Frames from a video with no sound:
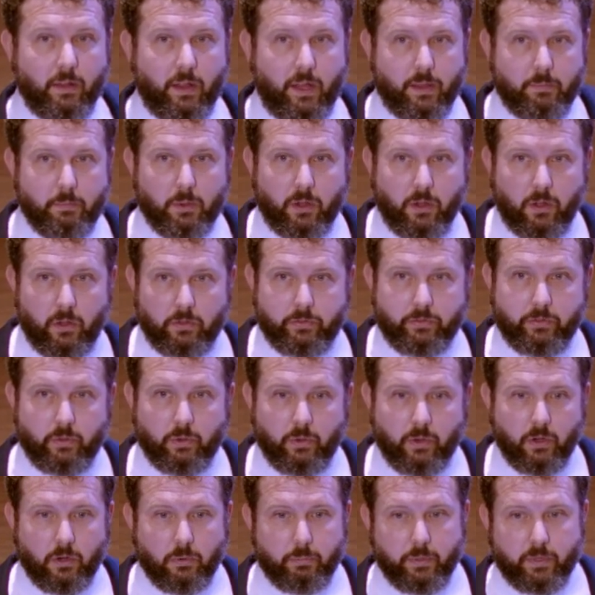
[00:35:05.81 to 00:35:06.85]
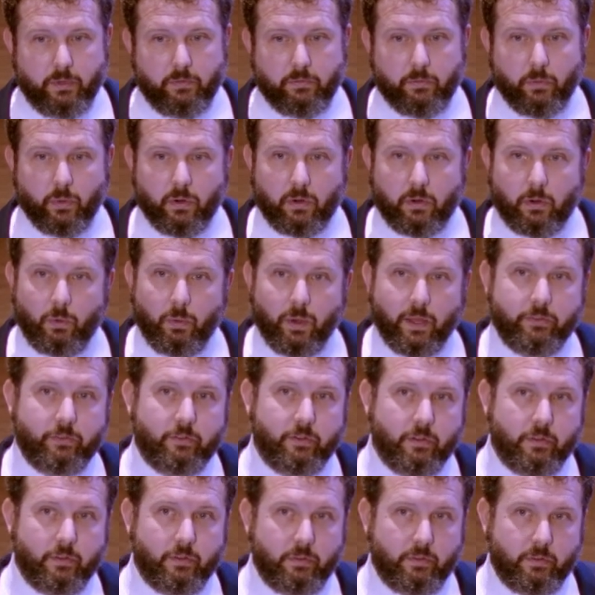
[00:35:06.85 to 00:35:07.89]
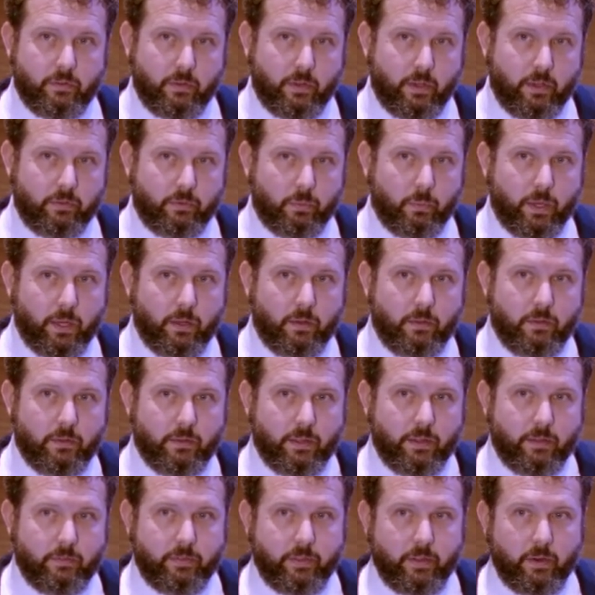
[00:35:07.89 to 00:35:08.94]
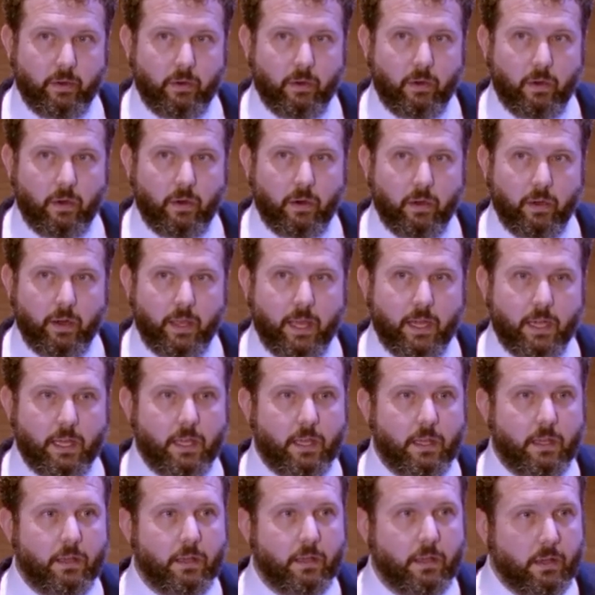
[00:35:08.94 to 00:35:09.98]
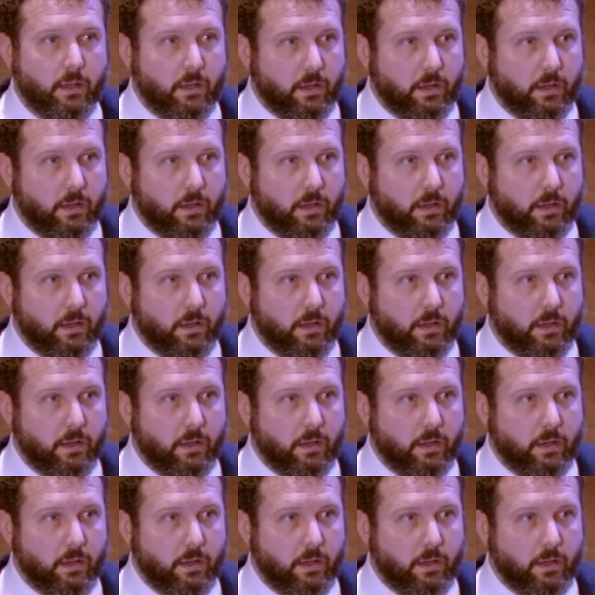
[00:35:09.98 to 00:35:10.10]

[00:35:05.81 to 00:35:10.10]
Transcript: I'm also open for questions as well, if there are any